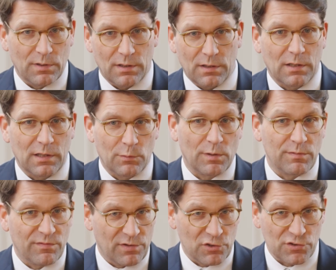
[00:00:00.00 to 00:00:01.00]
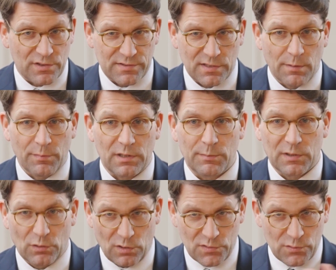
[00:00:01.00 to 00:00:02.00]
in the way we function as a company,
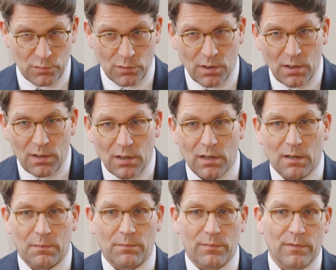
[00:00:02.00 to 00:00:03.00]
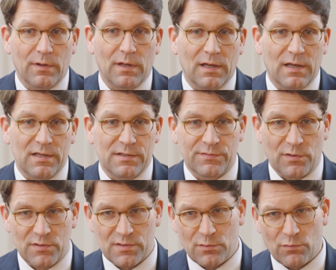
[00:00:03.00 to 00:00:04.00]
but also as
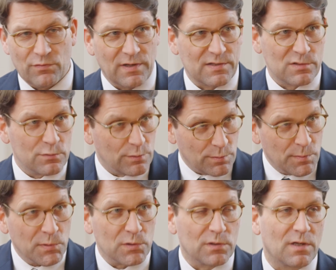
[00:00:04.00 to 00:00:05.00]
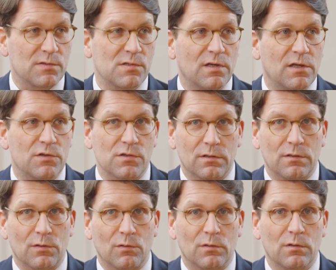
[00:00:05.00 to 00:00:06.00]
far as it reflects to what we put on our stage.
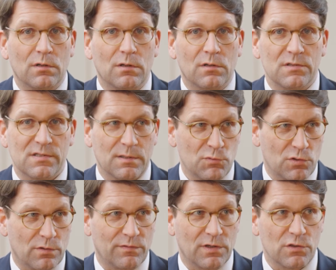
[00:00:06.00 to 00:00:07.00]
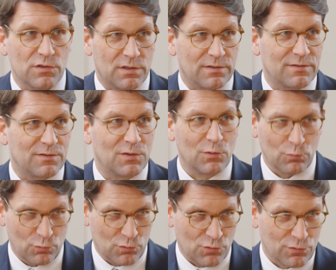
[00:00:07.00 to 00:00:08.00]
And, consumption of energy is a
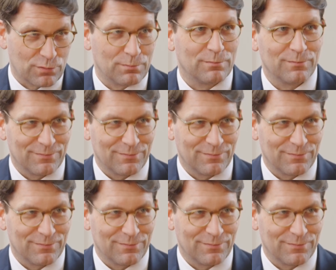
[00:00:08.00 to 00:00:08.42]
huge